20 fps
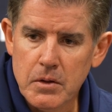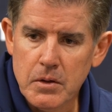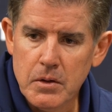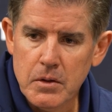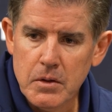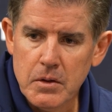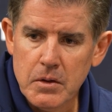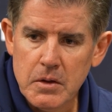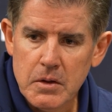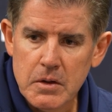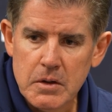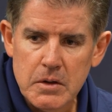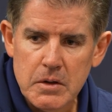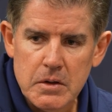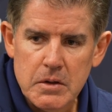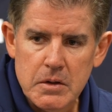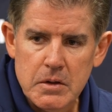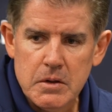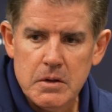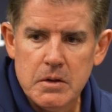with
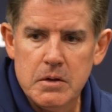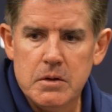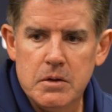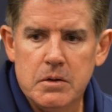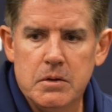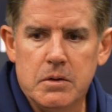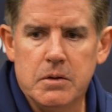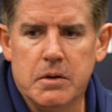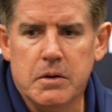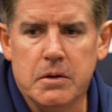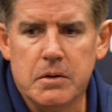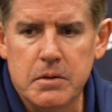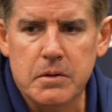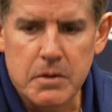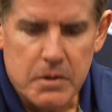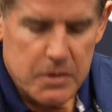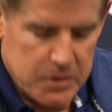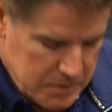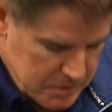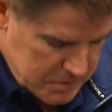really trying to evaluate
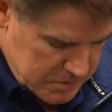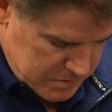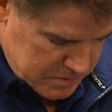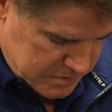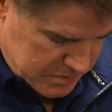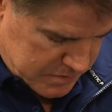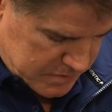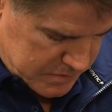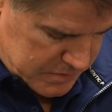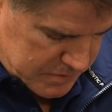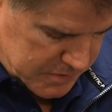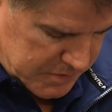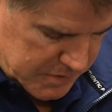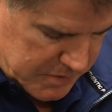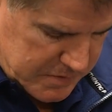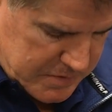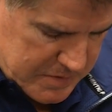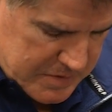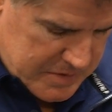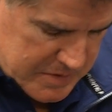the players? Yeah.
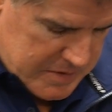Well?